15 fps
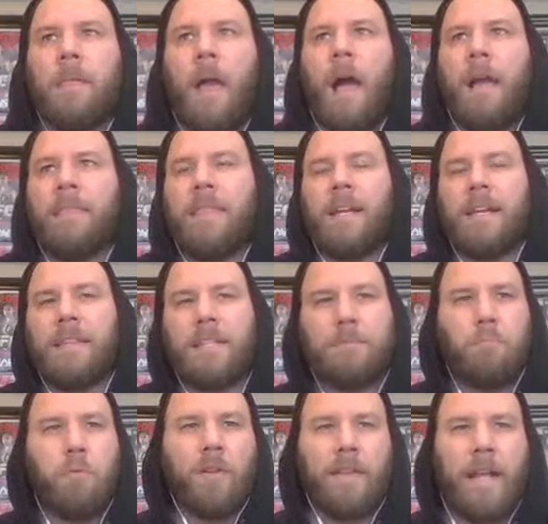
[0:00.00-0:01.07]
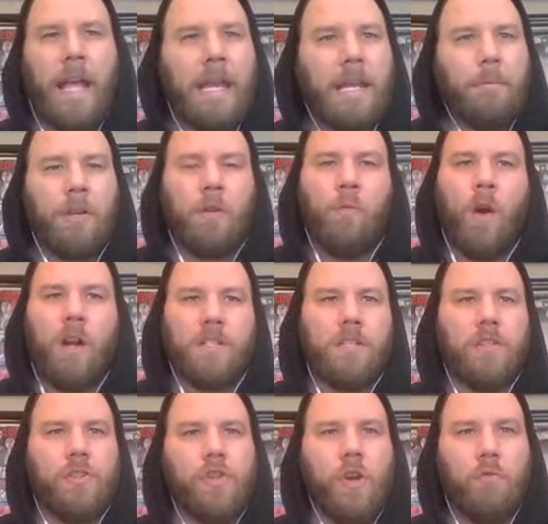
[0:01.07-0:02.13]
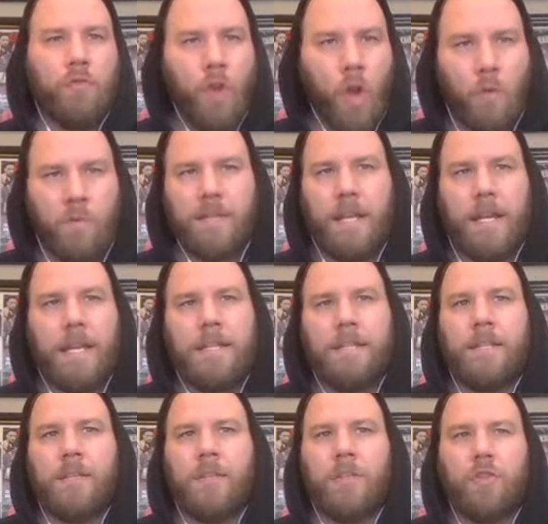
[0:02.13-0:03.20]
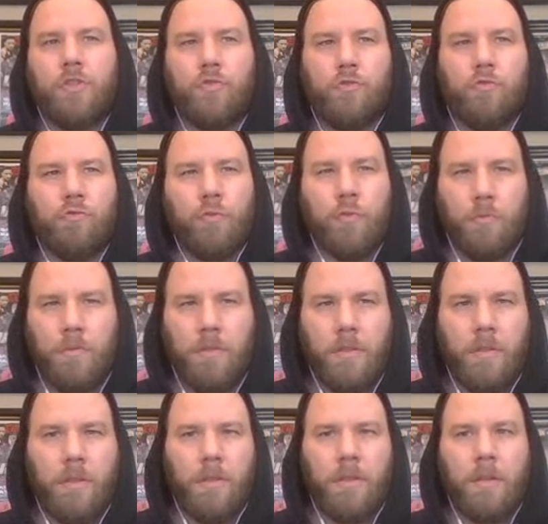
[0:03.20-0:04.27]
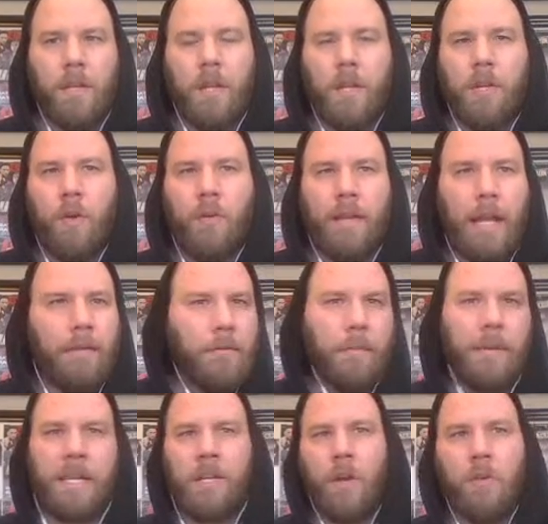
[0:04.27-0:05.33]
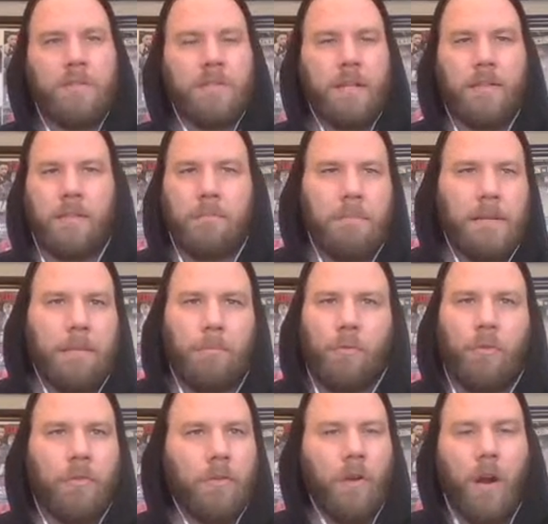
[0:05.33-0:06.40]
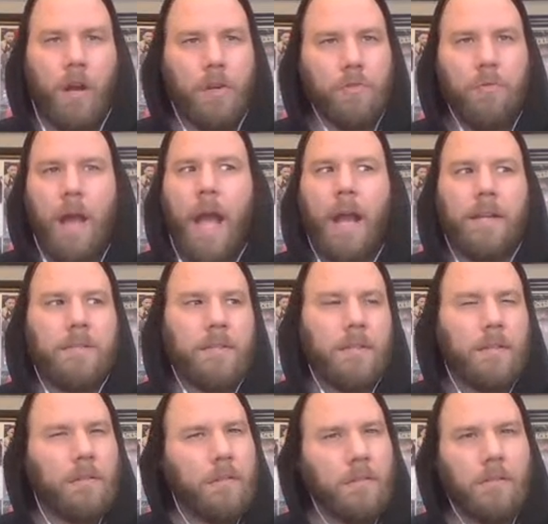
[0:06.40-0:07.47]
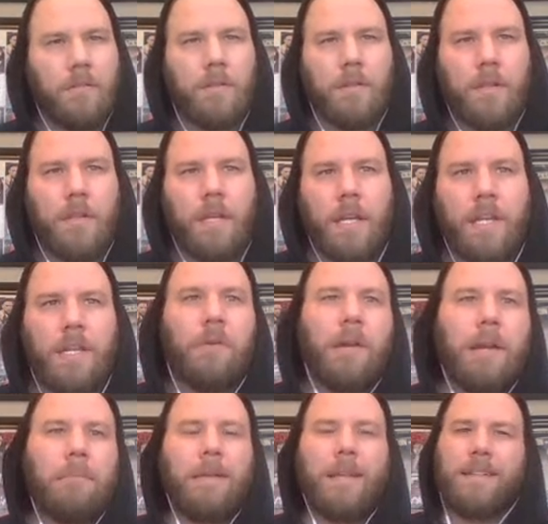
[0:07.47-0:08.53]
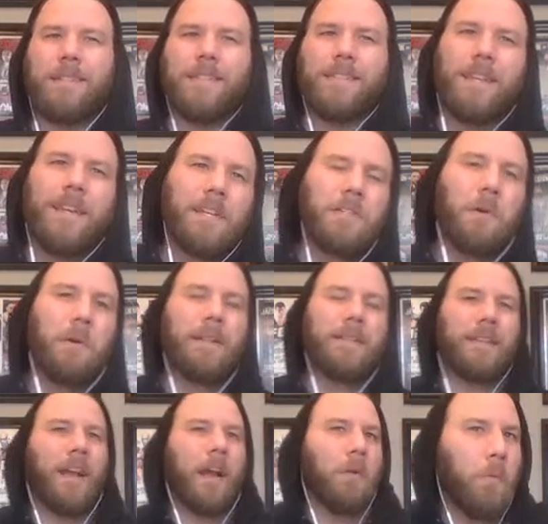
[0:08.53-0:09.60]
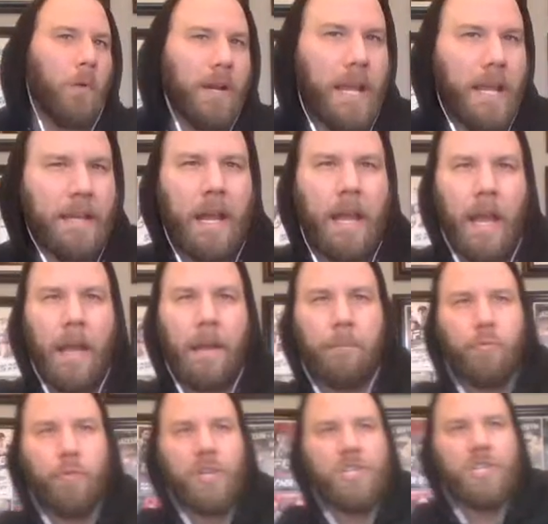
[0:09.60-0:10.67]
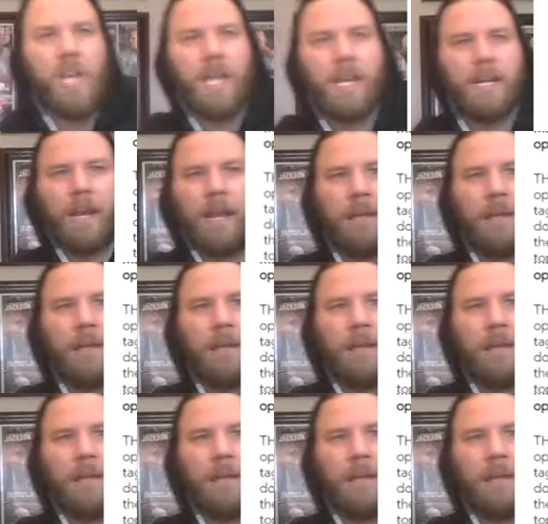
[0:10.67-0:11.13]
I think at this point, like, anybody who watches the show knows that isn't the truth. Like, everybody knows that people are under contracts, and you know what I mean? It's just, so it's like, on one hand, I appreciate it.